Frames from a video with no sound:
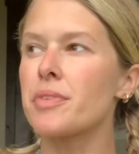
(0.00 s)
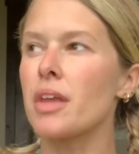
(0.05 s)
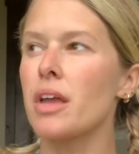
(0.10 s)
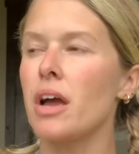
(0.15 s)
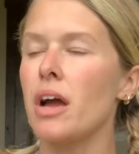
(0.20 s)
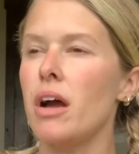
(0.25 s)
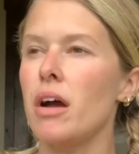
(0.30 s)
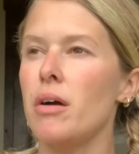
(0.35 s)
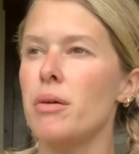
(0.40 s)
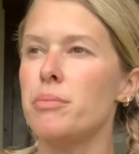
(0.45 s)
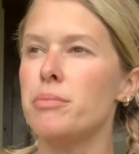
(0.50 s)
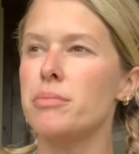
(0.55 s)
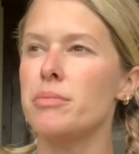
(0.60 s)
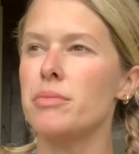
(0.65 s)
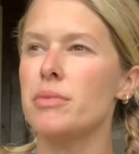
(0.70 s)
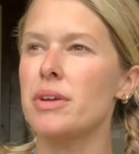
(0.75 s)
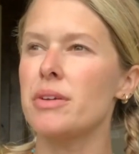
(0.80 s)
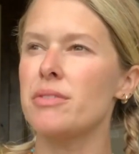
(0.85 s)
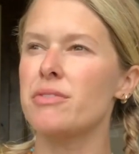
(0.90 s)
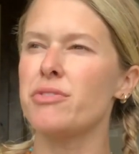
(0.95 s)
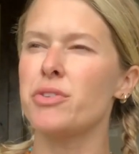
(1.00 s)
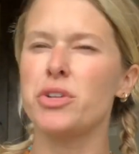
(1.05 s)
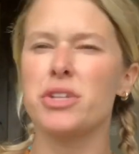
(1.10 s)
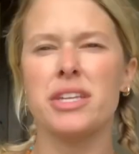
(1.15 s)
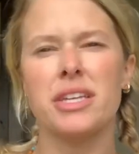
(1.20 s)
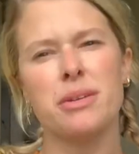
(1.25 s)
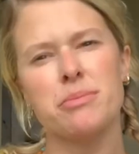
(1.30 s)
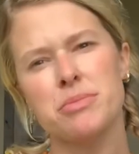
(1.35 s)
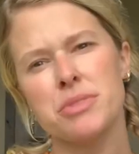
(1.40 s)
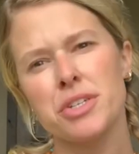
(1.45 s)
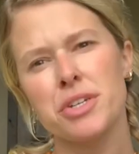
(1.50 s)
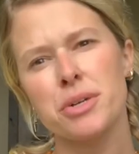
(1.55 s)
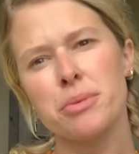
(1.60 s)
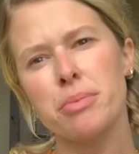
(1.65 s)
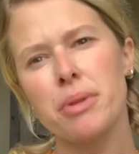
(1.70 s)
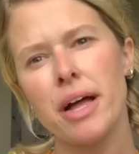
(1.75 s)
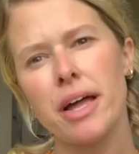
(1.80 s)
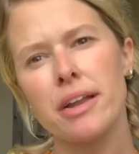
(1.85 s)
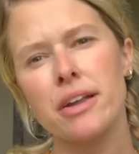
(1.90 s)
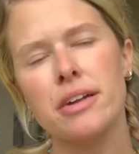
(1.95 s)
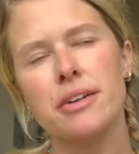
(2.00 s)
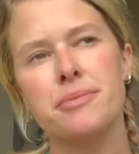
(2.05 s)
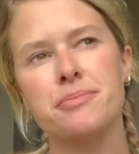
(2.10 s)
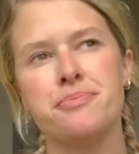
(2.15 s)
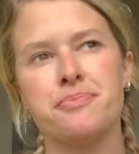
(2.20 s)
um, fully empty your bladder.